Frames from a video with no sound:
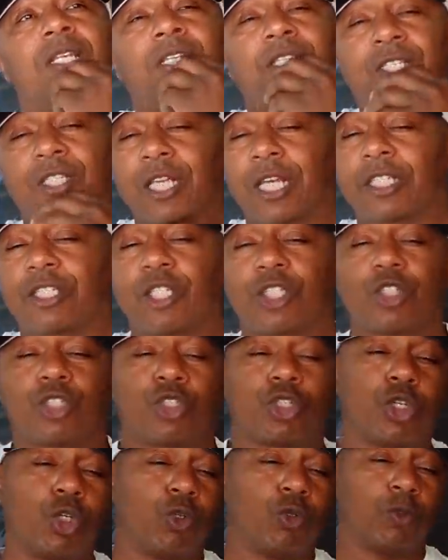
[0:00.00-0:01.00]
Sussex
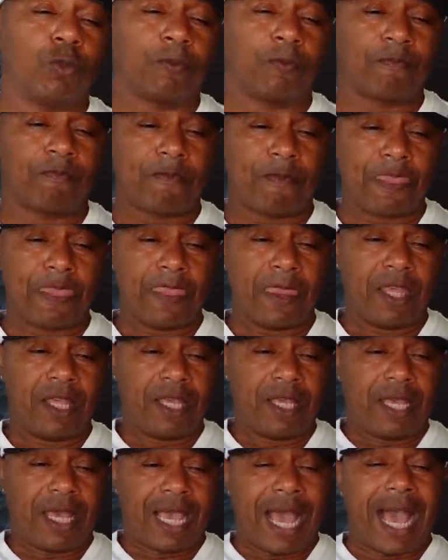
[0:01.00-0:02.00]
2.
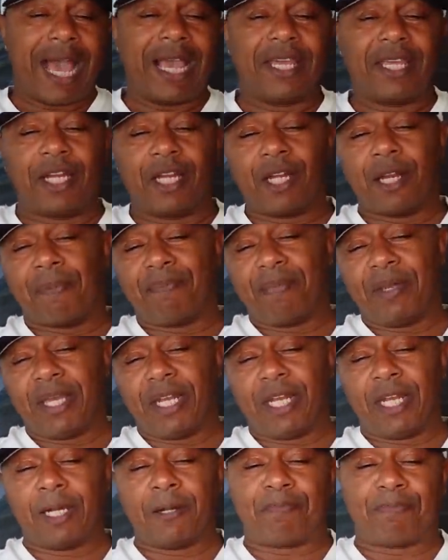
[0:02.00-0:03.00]
I ended up
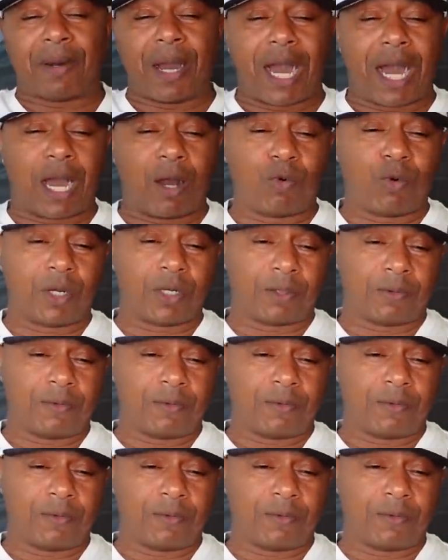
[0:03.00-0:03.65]
being in the pod with